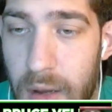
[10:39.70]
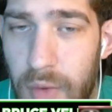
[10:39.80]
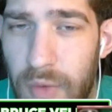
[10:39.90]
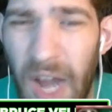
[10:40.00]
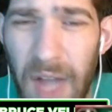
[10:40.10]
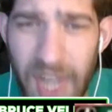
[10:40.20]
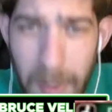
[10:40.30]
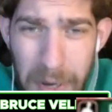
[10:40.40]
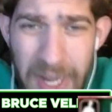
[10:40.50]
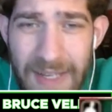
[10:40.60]
No,
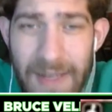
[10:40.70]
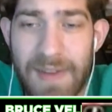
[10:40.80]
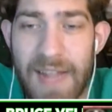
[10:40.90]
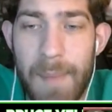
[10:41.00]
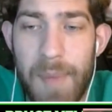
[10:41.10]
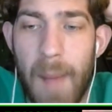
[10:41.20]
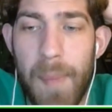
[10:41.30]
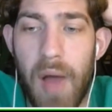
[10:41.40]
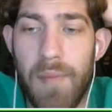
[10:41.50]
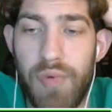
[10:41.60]
someone needs to step up
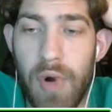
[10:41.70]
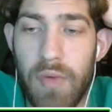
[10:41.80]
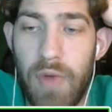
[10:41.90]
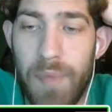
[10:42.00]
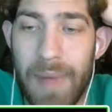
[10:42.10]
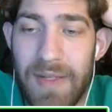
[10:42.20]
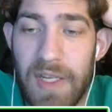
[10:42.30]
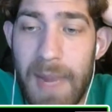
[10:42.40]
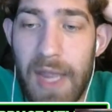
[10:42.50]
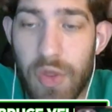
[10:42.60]
on Brook Lopez.
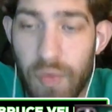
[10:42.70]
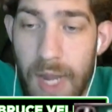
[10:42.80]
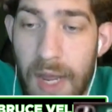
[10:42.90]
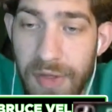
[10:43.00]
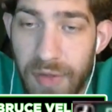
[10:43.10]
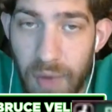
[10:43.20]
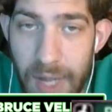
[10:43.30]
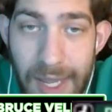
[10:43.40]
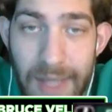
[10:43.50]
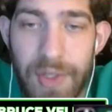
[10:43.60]
He's made three
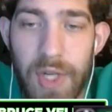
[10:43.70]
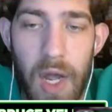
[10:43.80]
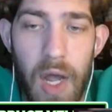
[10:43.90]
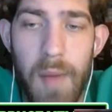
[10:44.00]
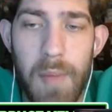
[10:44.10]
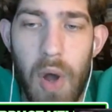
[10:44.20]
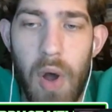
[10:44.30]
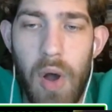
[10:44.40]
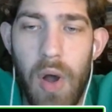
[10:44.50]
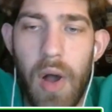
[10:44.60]
threes. Come
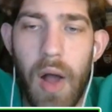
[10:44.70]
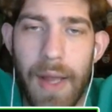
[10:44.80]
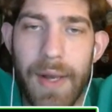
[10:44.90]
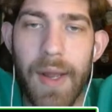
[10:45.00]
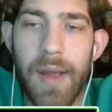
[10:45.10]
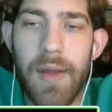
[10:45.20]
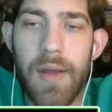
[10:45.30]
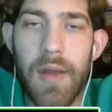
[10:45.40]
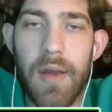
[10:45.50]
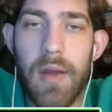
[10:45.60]
on.
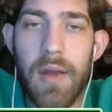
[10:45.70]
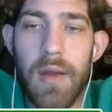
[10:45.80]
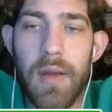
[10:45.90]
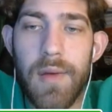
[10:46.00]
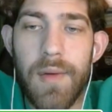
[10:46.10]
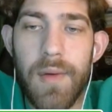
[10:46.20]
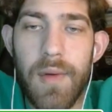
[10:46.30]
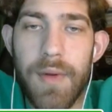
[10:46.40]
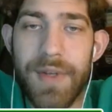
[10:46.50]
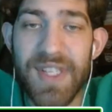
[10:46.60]

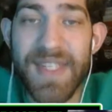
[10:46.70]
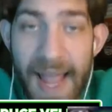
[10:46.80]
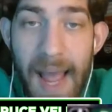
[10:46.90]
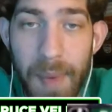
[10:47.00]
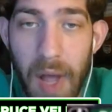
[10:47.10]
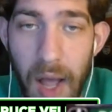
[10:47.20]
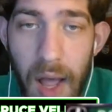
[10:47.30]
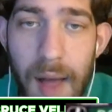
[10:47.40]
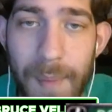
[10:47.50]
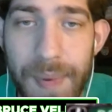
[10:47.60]
Step
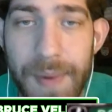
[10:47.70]
up.